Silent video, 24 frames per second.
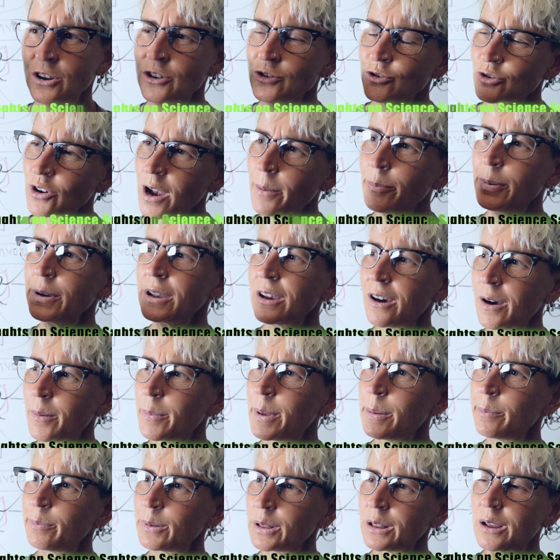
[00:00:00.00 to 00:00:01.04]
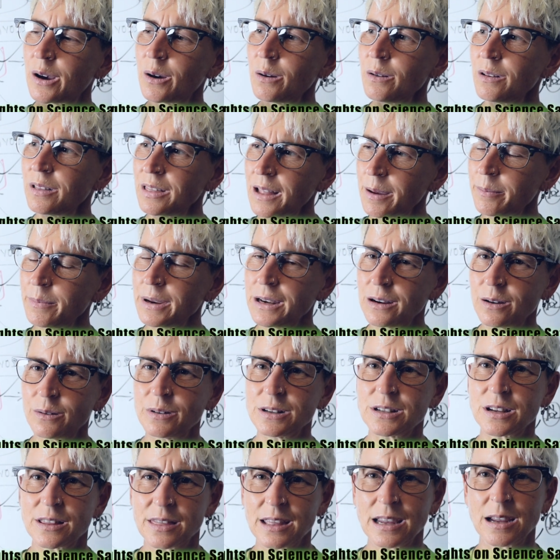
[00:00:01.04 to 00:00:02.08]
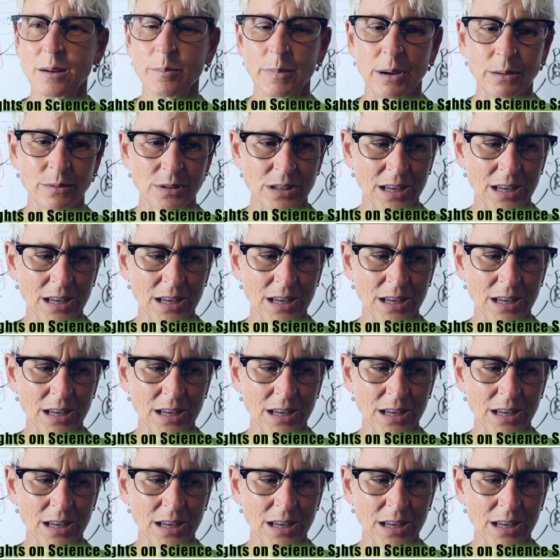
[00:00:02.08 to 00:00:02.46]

Drop a comment below. Let me know what you think about